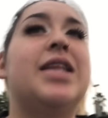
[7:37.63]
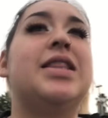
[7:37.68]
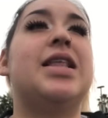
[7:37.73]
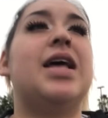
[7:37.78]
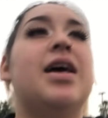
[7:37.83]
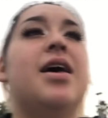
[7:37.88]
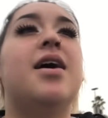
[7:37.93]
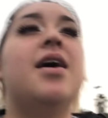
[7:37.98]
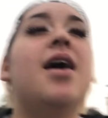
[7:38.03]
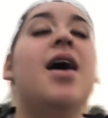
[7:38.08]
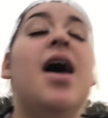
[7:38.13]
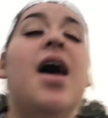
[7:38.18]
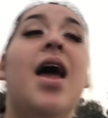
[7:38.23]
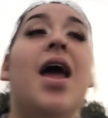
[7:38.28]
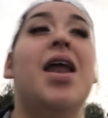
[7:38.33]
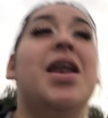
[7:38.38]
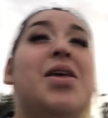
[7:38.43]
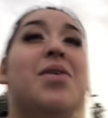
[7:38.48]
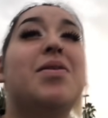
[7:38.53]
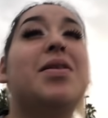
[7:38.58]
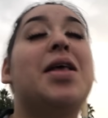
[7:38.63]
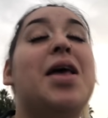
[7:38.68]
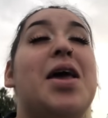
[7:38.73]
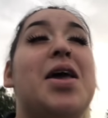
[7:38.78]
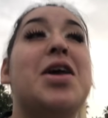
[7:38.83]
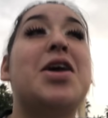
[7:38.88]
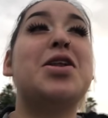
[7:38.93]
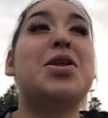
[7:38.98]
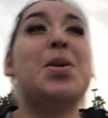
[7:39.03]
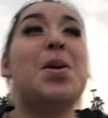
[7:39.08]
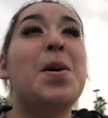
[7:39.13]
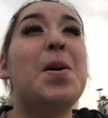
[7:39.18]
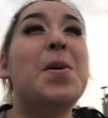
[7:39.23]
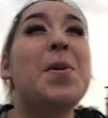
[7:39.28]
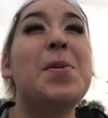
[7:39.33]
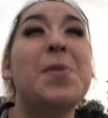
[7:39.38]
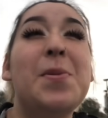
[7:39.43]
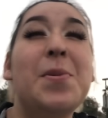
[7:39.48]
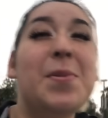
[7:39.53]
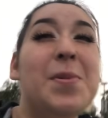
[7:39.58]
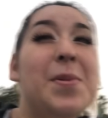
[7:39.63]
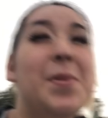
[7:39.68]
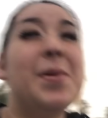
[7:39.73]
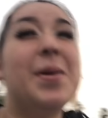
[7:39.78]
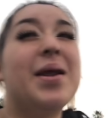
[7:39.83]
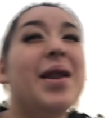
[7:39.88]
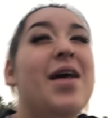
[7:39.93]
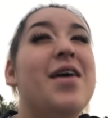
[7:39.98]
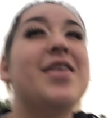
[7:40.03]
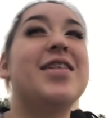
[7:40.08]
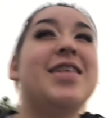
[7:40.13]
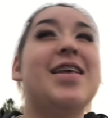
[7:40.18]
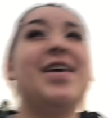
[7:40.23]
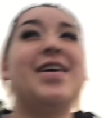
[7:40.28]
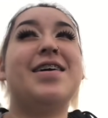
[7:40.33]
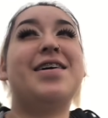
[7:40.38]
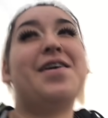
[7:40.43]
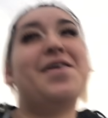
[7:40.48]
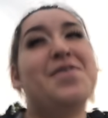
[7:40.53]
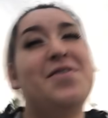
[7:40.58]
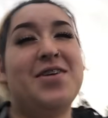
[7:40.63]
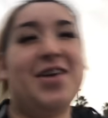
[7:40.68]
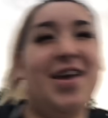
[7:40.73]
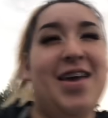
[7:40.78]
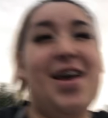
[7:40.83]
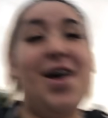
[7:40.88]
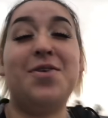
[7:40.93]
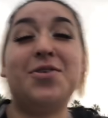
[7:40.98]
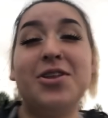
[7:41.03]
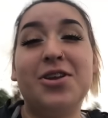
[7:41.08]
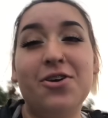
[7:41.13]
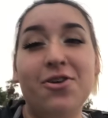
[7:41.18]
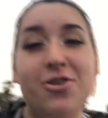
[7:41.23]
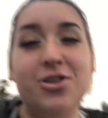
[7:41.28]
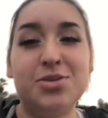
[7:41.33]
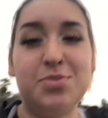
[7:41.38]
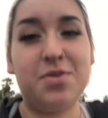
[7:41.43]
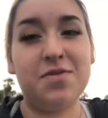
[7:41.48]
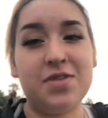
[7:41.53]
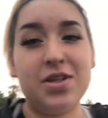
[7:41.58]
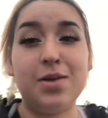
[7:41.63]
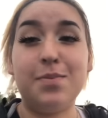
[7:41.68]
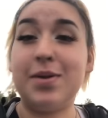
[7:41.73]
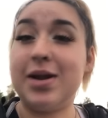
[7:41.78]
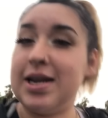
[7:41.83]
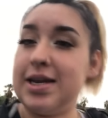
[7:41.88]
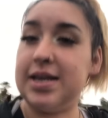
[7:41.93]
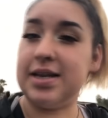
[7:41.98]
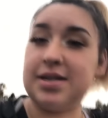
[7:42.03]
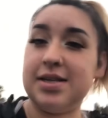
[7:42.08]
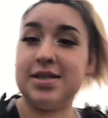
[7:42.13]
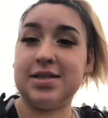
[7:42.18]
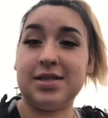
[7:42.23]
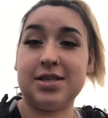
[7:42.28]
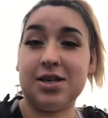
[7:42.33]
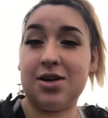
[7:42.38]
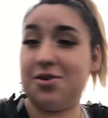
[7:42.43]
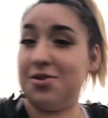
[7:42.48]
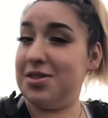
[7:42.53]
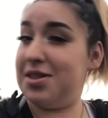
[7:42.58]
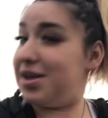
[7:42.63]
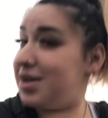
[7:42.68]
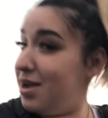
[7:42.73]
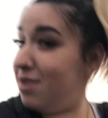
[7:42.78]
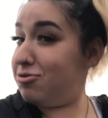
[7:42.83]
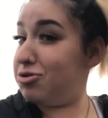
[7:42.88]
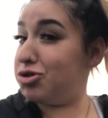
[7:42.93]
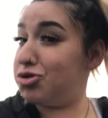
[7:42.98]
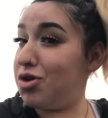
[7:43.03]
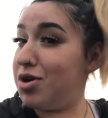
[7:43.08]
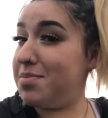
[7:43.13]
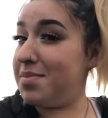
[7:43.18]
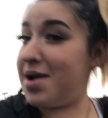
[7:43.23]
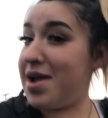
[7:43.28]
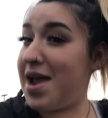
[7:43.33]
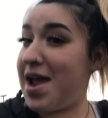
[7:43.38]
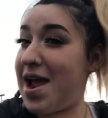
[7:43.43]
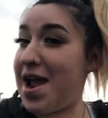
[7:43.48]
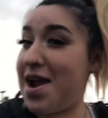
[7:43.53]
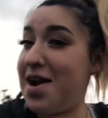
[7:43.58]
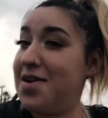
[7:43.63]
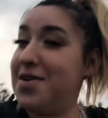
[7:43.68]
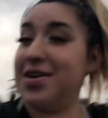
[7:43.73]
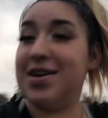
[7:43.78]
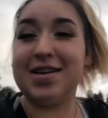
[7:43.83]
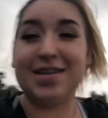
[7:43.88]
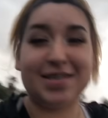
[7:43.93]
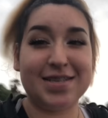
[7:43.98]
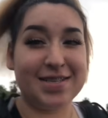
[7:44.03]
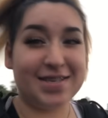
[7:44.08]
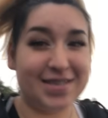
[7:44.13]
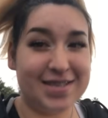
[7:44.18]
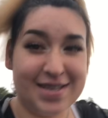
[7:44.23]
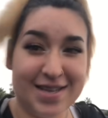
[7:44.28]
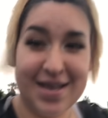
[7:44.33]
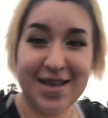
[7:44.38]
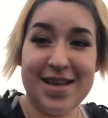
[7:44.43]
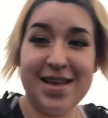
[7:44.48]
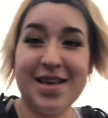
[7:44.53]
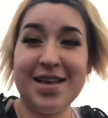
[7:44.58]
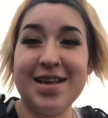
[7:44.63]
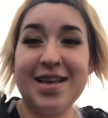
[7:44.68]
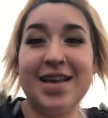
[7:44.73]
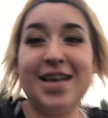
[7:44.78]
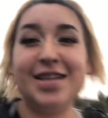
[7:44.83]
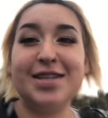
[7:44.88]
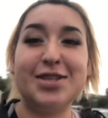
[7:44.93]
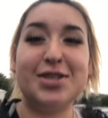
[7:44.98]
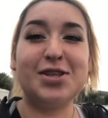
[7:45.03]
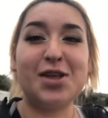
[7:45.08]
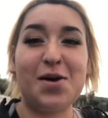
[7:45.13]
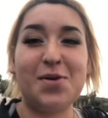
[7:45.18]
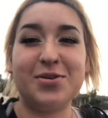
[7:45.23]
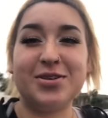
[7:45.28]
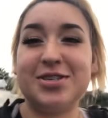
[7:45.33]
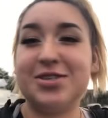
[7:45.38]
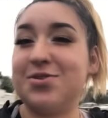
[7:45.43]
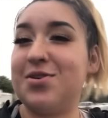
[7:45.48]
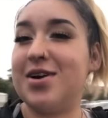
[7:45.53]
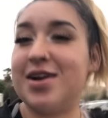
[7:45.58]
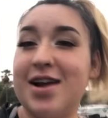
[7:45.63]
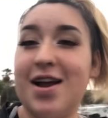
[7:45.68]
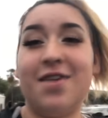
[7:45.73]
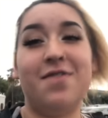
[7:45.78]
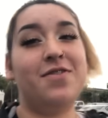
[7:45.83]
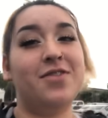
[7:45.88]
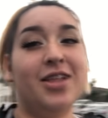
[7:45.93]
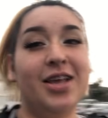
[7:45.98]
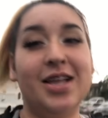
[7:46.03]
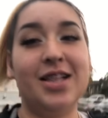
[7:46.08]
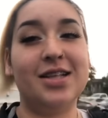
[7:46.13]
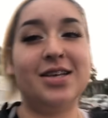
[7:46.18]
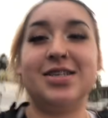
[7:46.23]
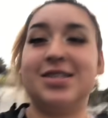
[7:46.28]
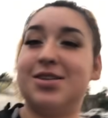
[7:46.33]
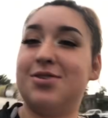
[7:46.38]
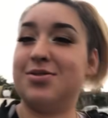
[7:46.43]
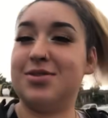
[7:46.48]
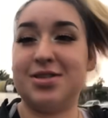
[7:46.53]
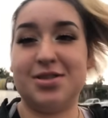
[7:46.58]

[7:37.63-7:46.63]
Like that. And he's like, no. And I was like, okay. I was going to go to the gym over there, but I didn't. So, look how short my hair is. It's so short. I feel like it looks so